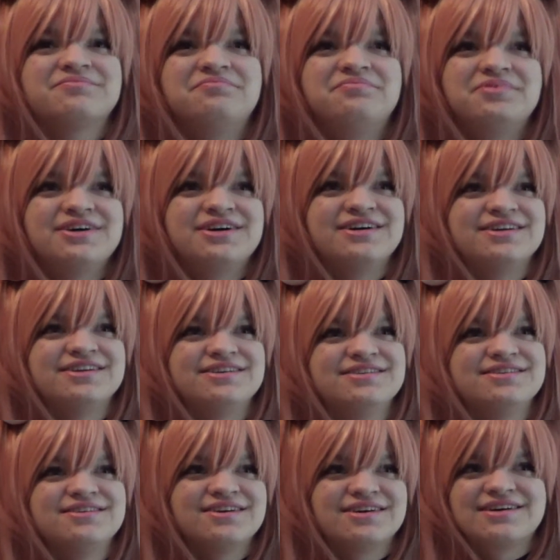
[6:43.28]
but
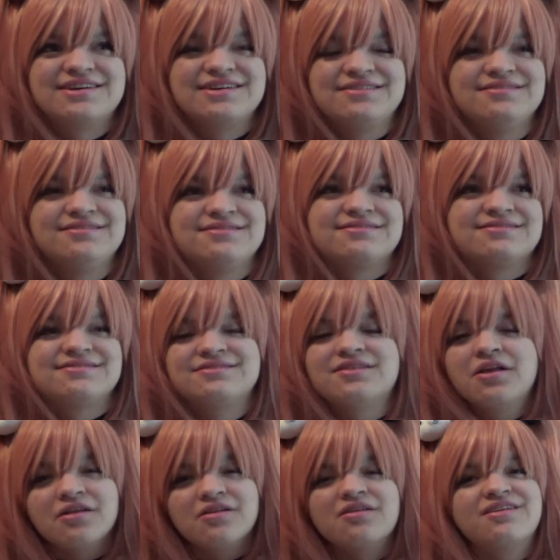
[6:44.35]
I
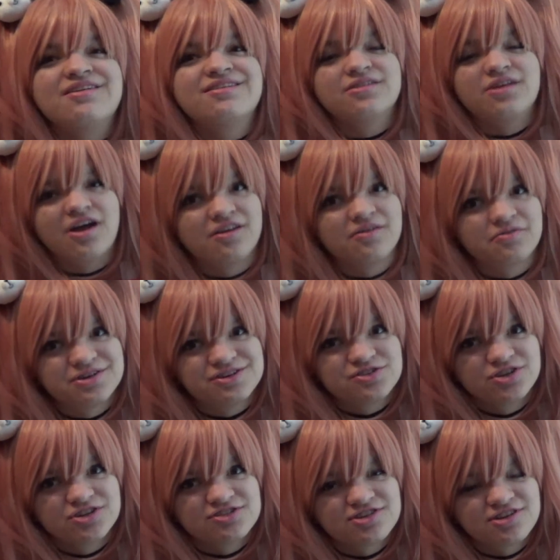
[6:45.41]
did a lot of
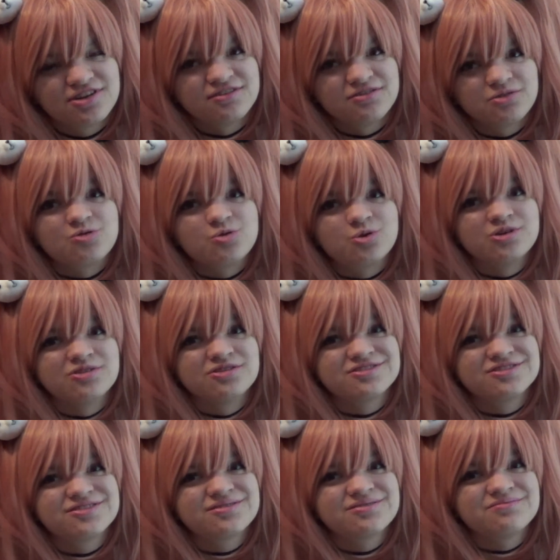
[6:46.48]
research and
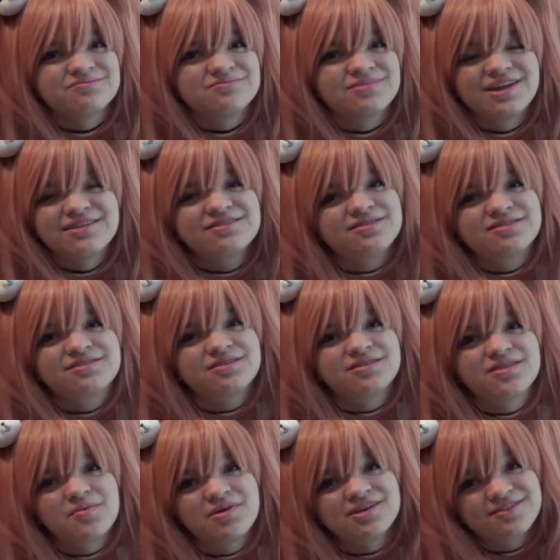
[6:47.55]
tutorials. That's the
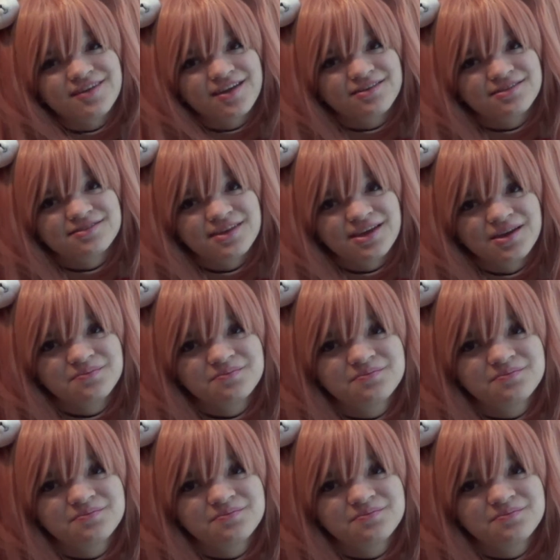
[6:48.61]
best I can say.